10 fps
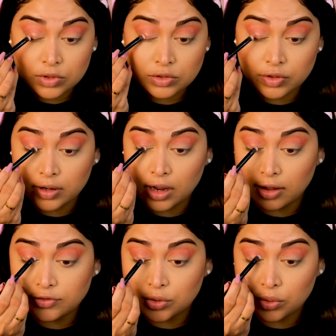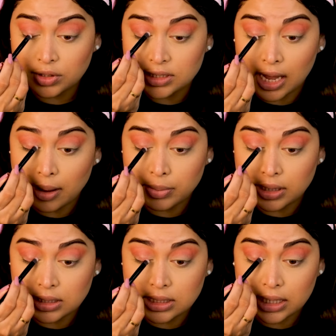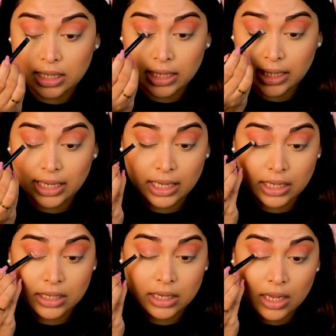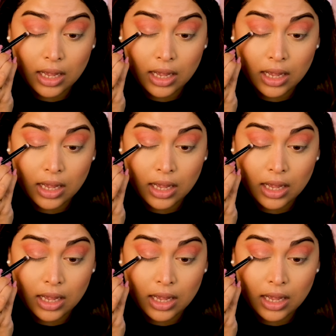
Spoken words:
So then after all this happens, Ian